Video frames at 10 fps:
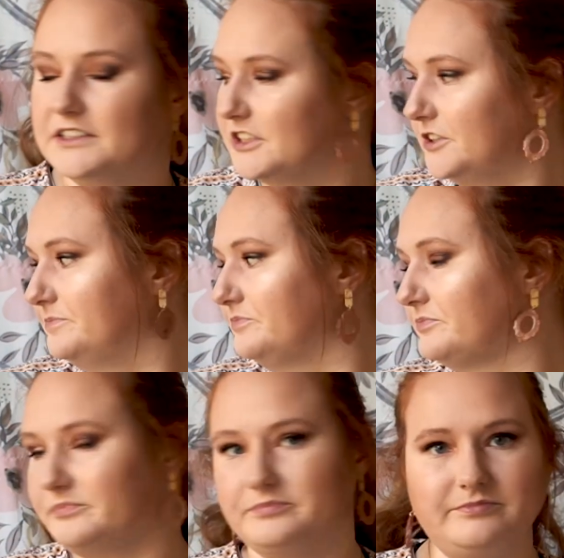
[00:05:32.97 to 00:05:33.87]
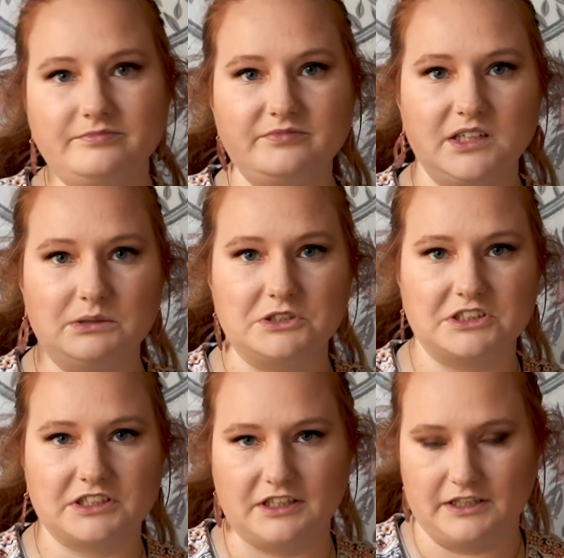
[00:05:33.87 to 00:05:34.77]
so we're
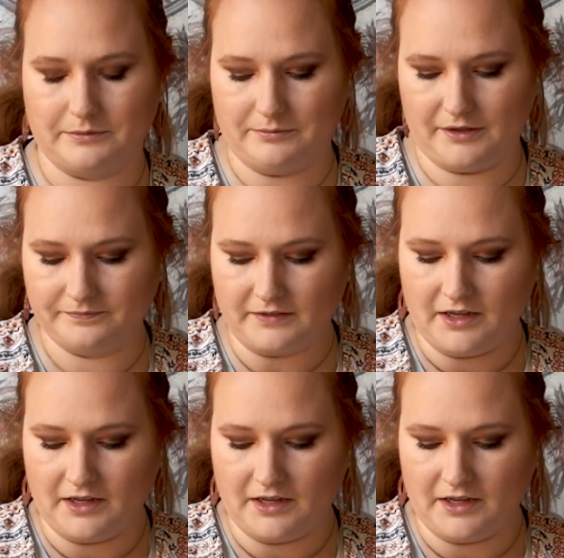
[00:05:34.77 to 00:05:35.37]
just gonna let them be.